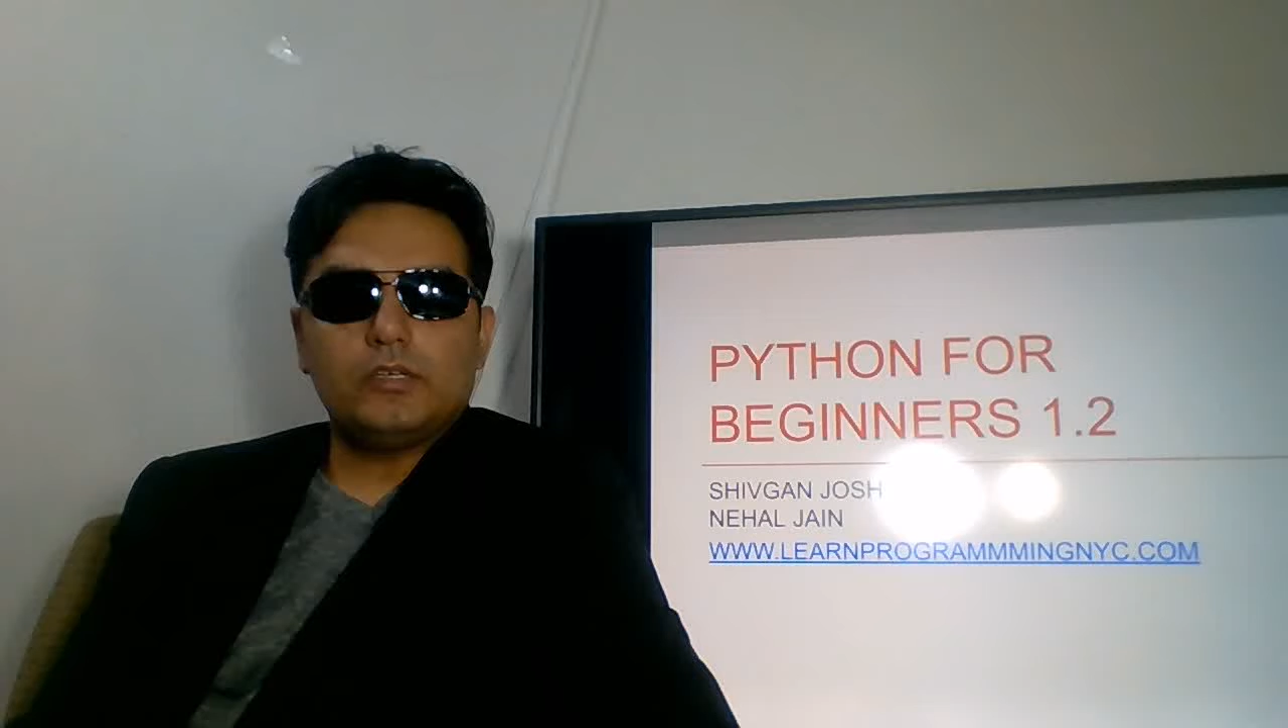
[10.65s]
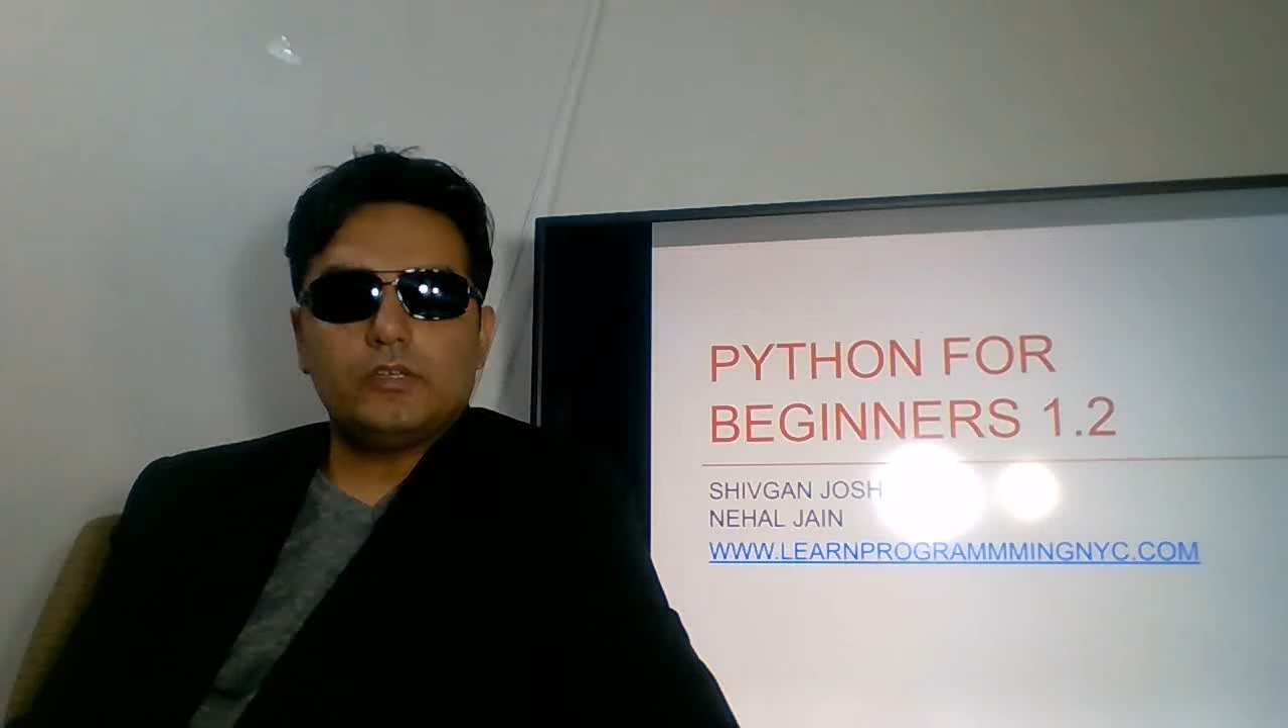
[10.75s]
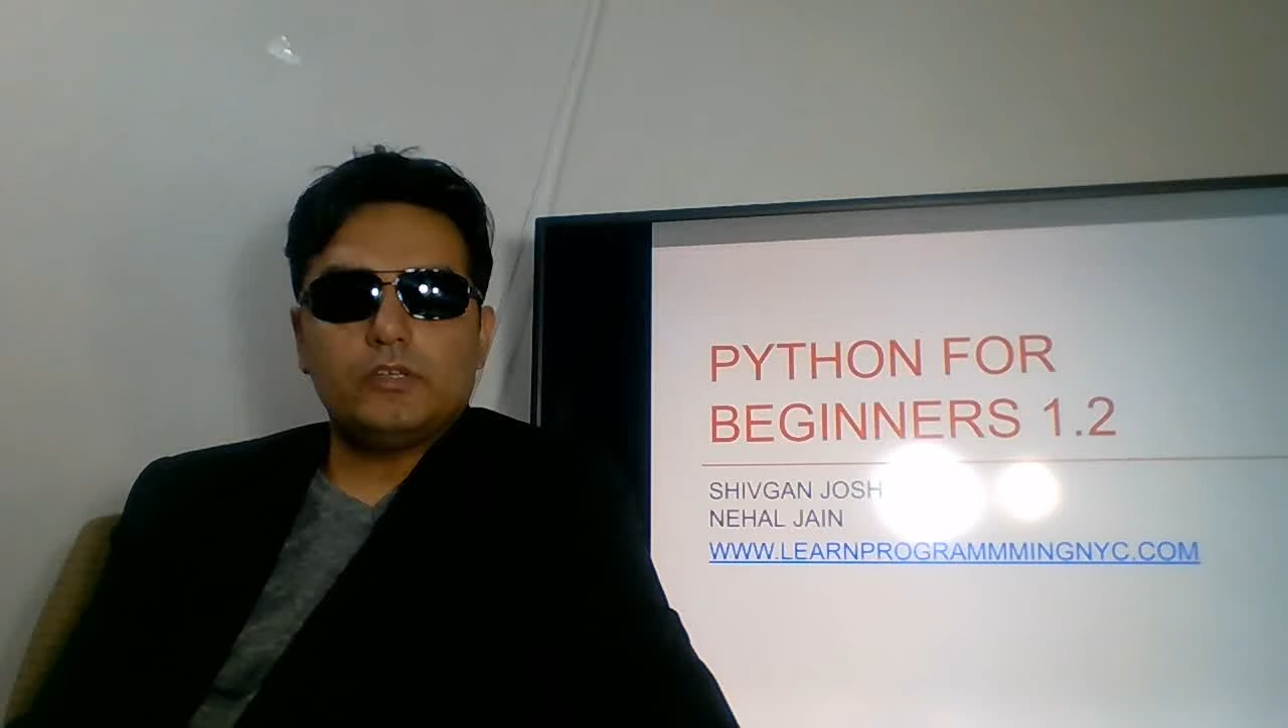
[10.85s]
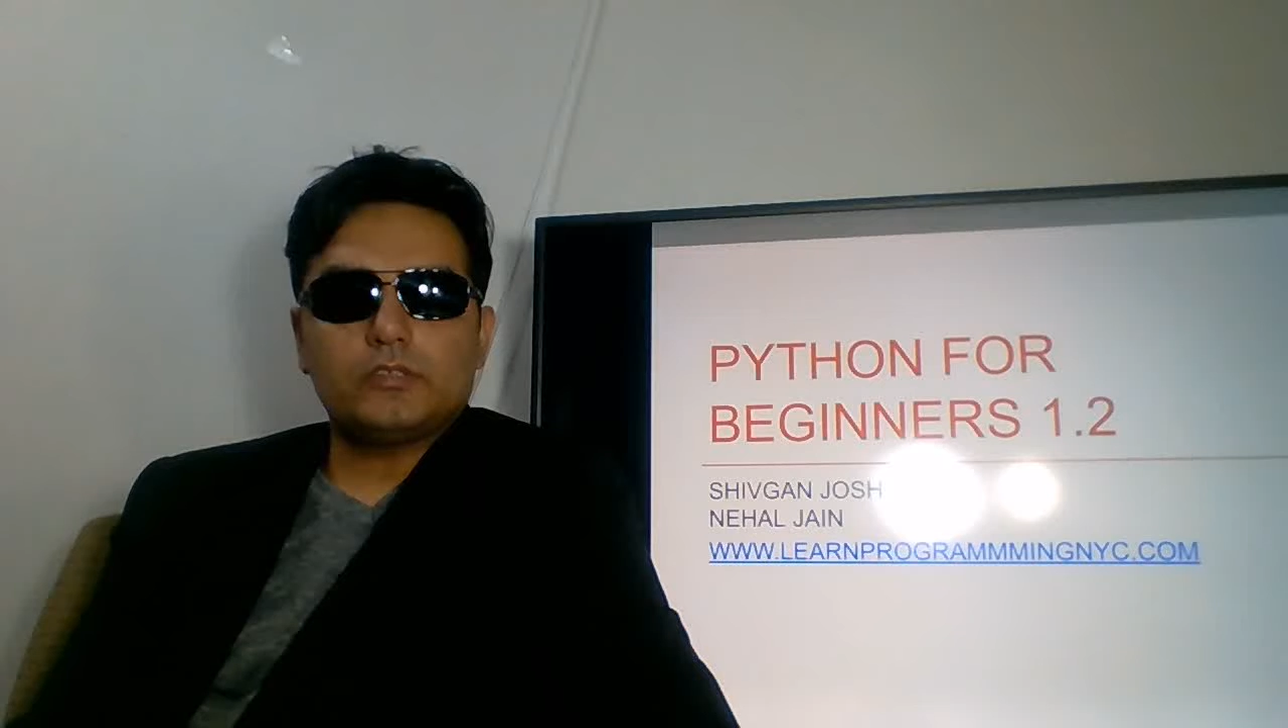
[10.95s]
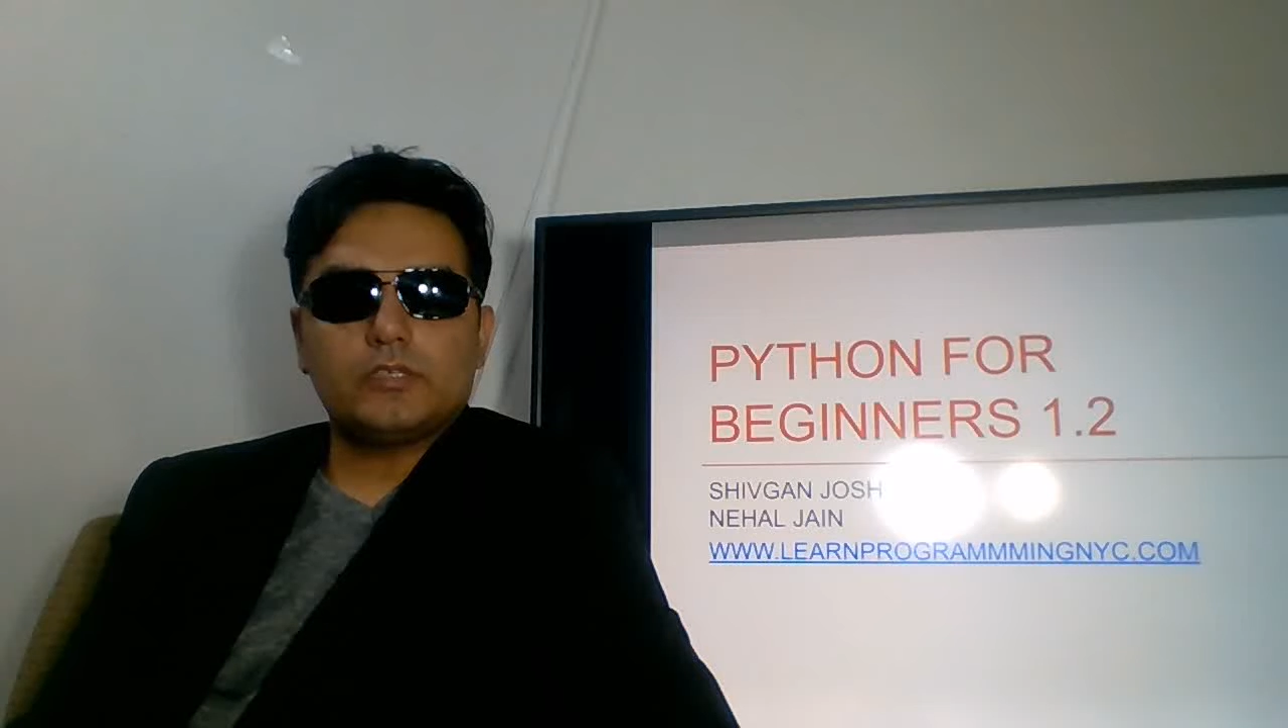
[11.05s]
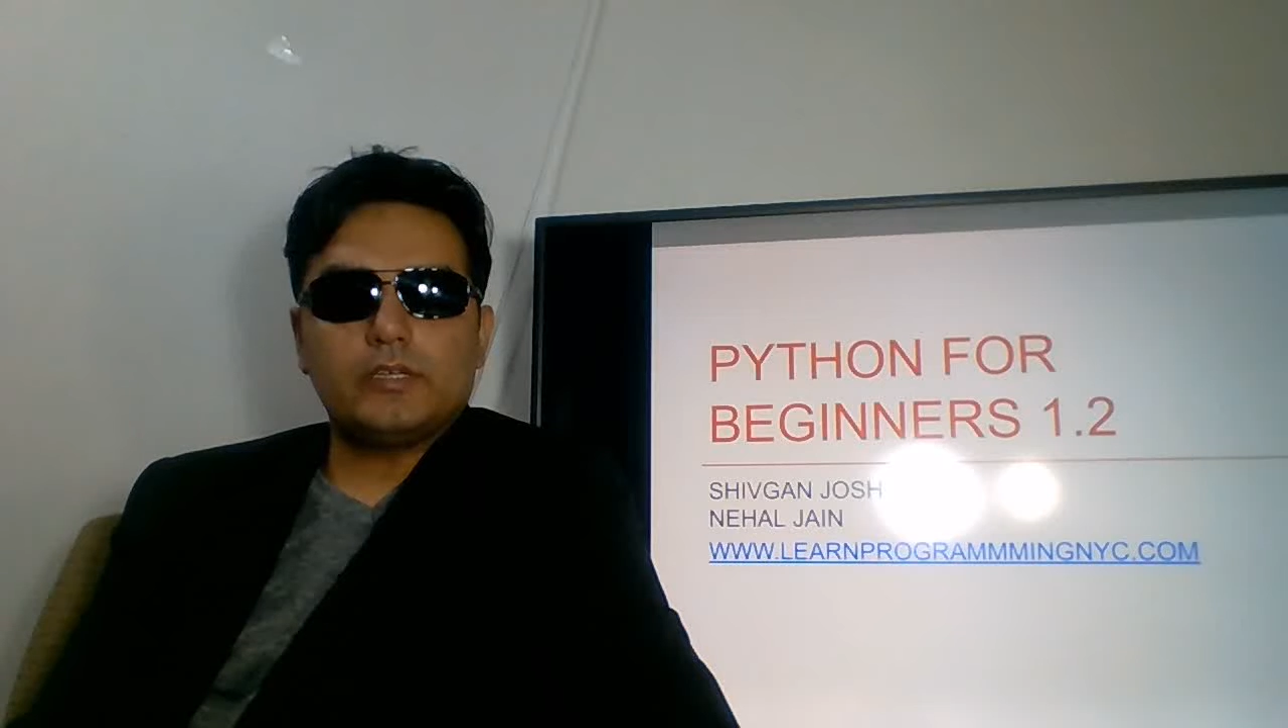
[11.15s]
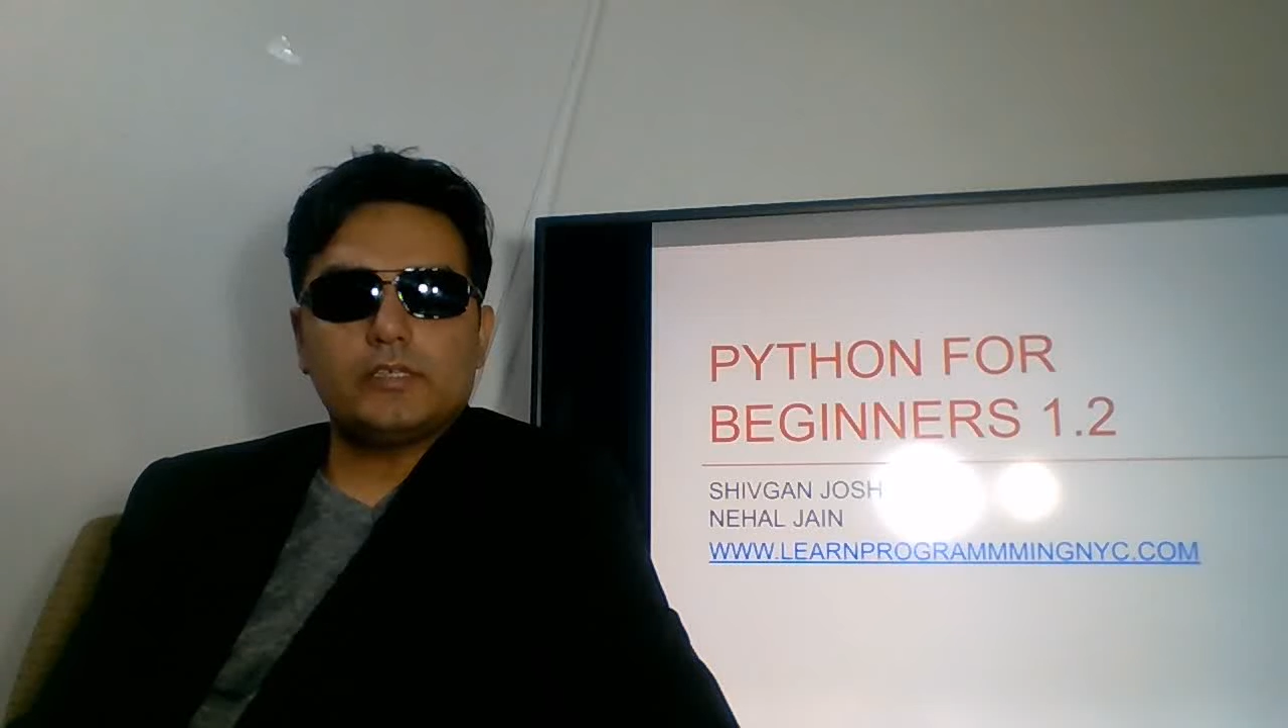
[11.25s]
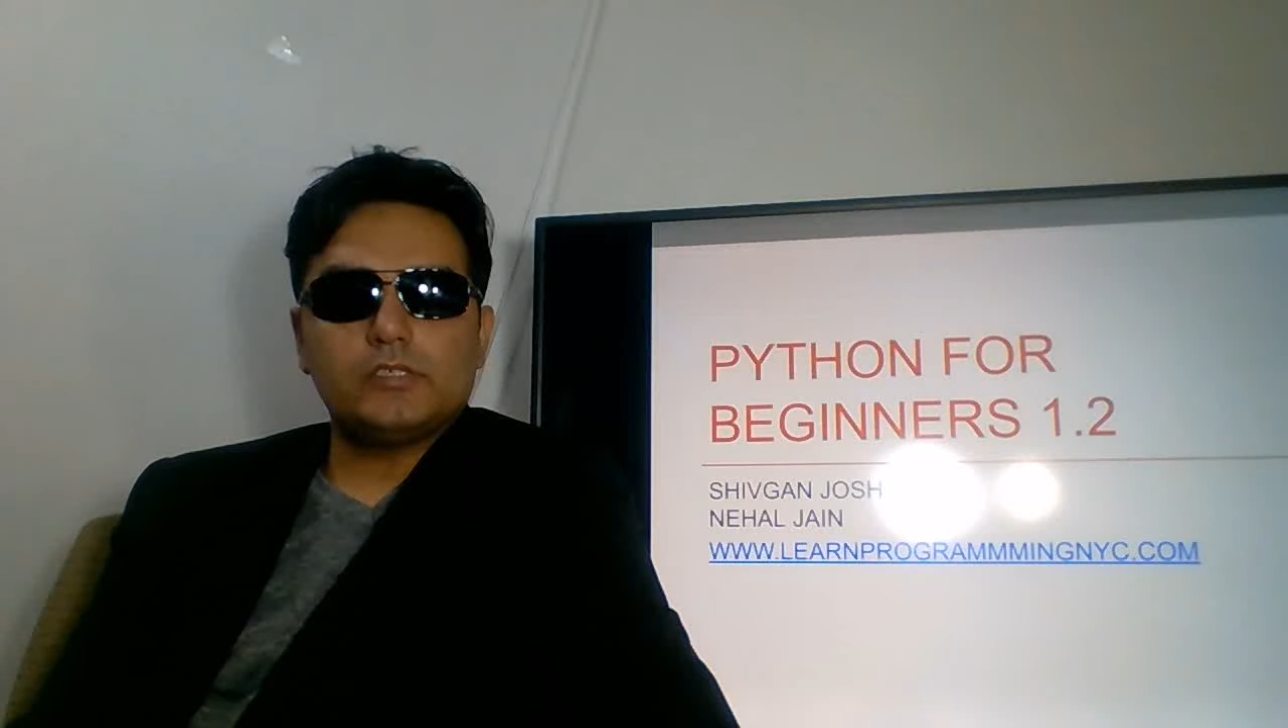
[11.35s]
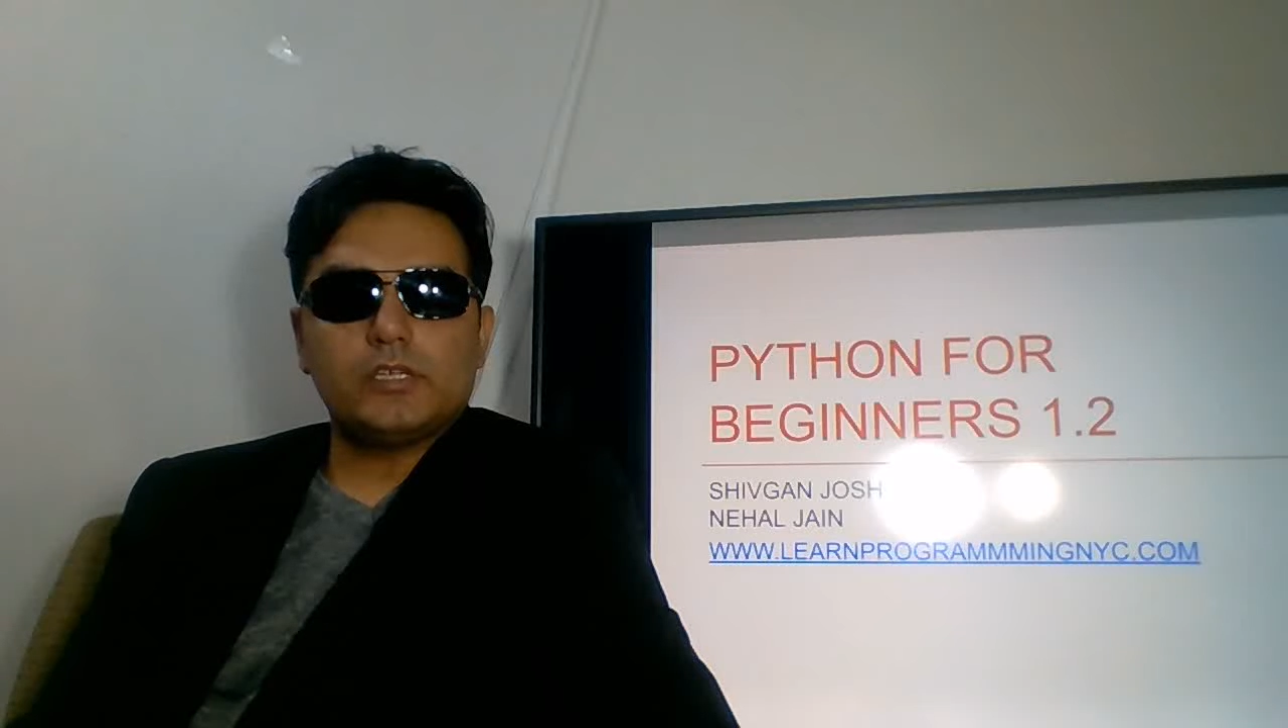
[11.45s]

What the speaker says: in New York City and